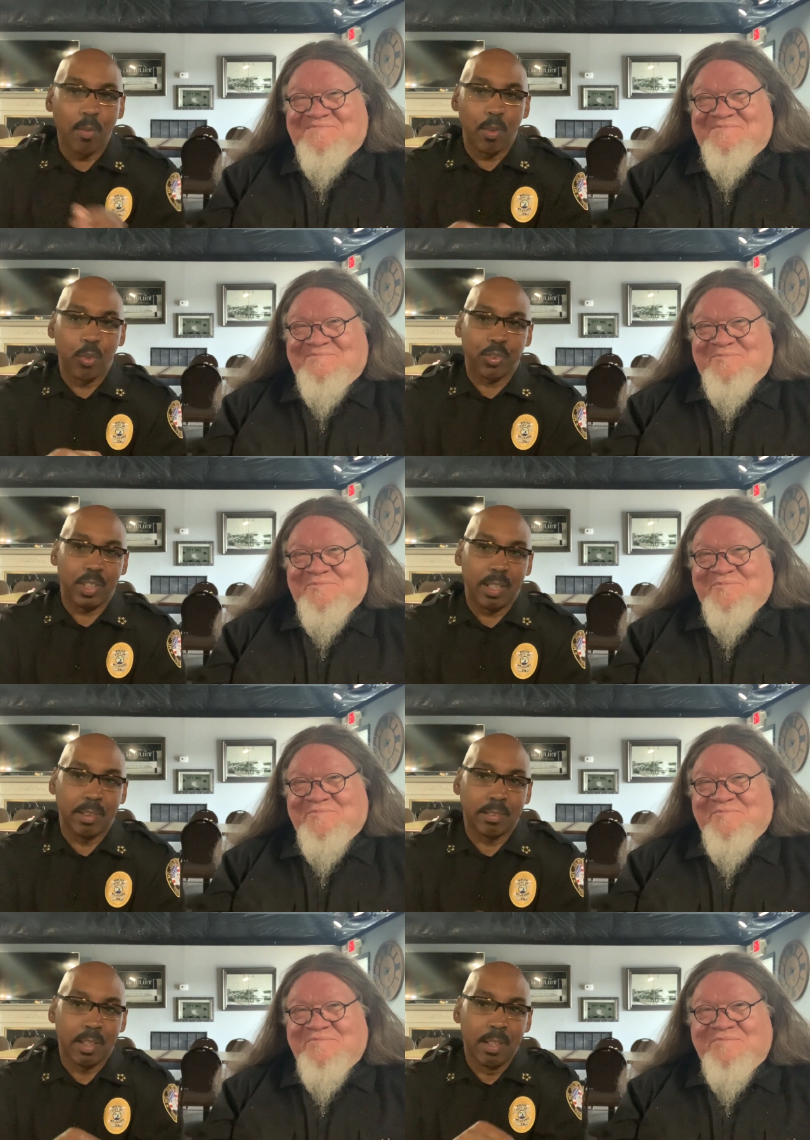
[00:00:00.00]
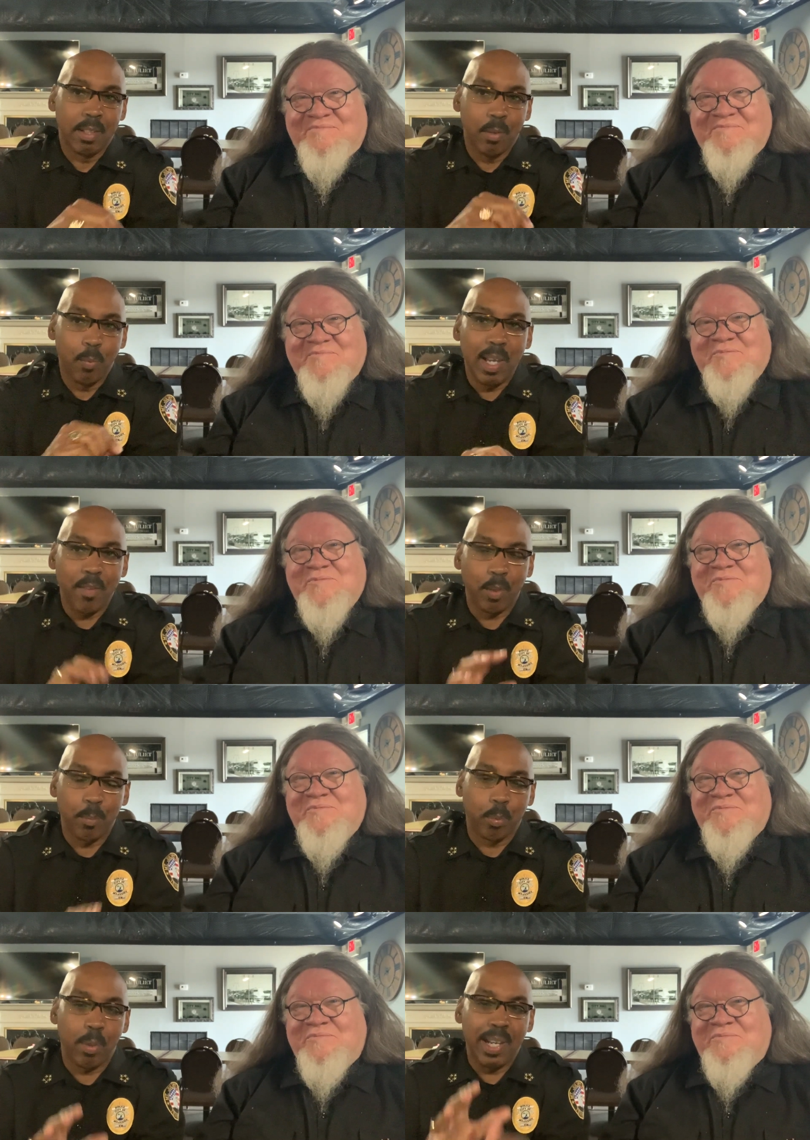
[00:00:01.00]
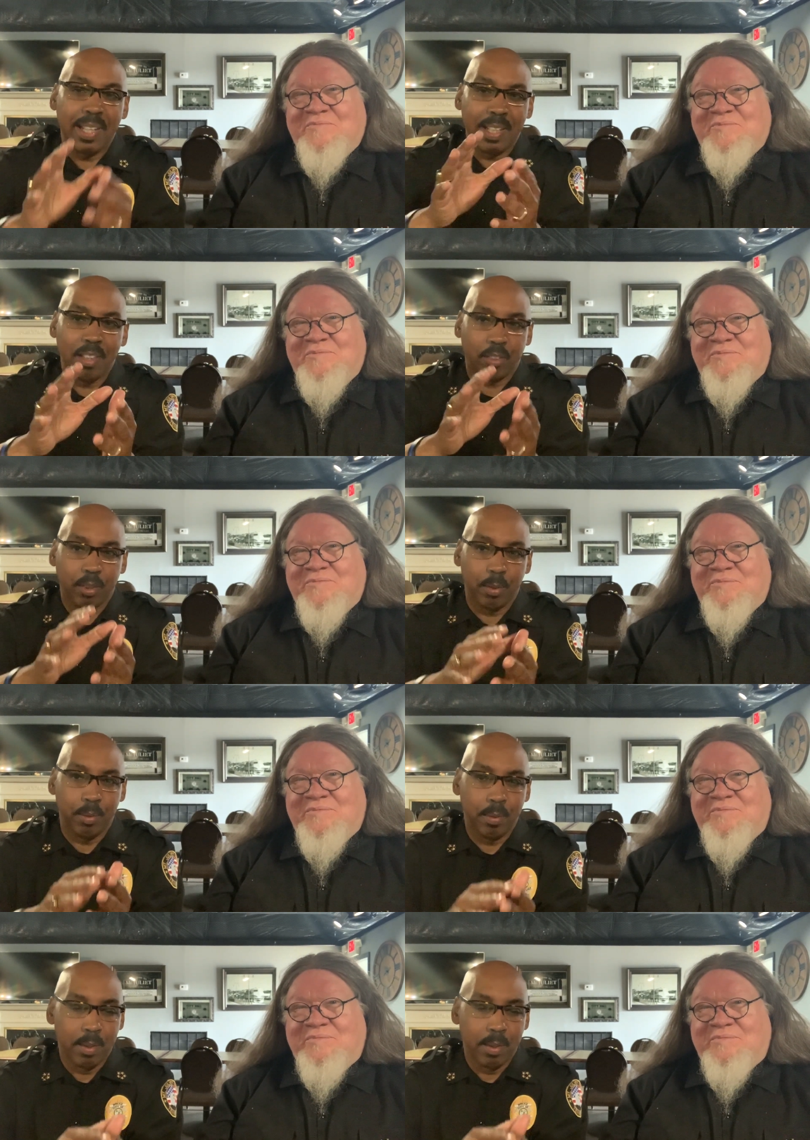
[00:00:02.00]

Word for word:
Speaker 1: of those things we have to bring into